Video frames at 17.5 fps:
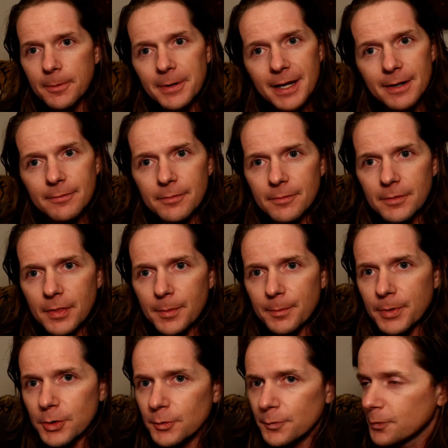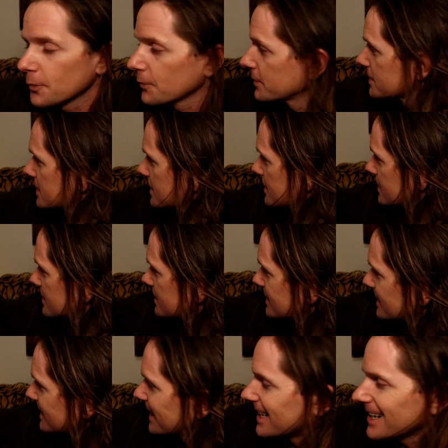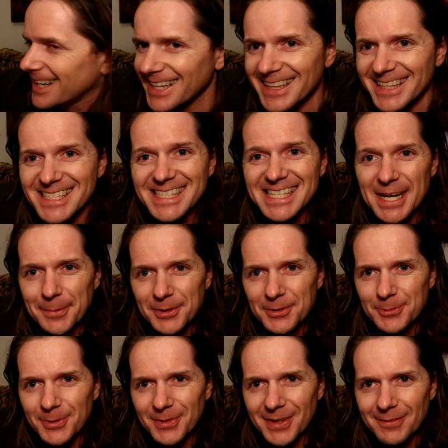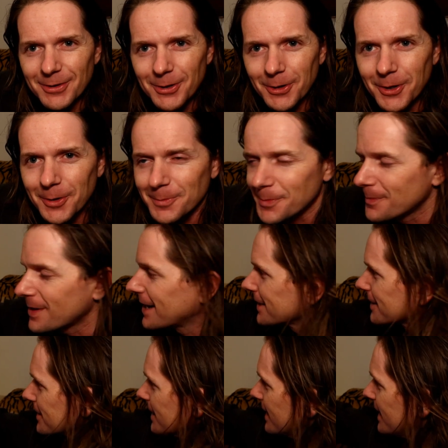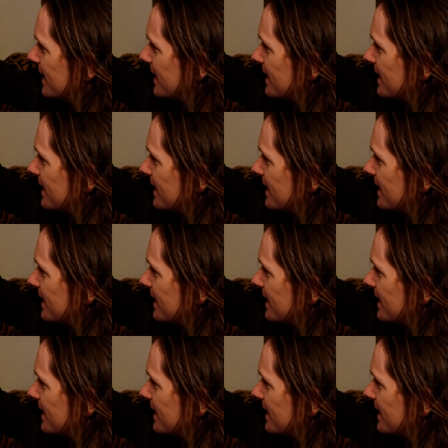We have the beautiful, this is how much we love our alma mater.